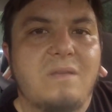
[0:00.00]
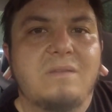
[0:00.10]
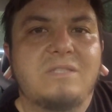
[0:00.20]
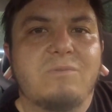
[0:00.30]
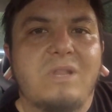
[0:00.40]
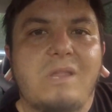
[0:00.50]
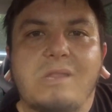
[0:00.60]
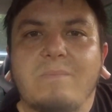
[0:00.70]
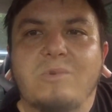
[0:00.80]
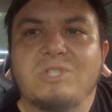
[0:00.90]
it's a really
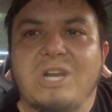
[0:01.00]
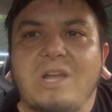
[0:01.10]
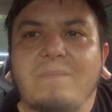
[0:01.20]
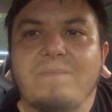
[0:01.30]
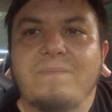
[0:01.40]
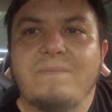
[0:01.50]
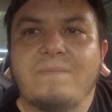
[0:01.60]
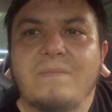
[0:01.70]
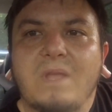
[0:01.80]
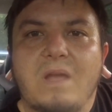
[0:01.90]
simple job.
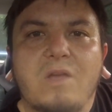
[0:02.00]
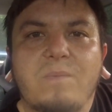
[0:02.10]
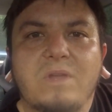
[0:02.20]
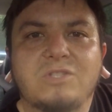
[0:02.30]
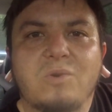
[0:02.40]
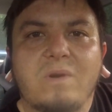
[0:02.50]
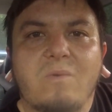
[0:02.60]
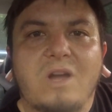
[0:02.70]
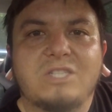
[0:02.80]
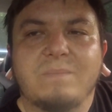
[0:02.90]
I hope you enjoyed
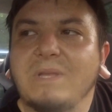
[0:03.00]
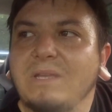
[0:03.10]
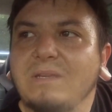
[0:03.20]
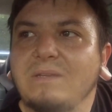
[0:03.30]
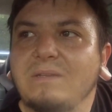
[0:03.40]
watching me.